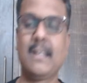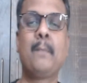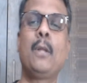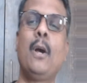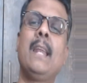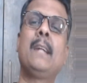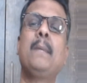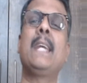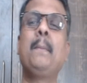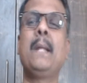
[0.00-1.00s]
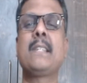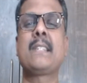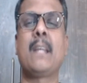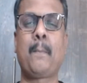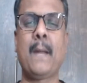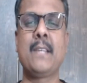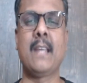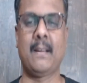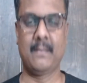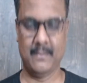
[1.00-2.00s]
Dripto, let me give it as a surprise,
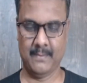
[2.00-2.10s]
yaar.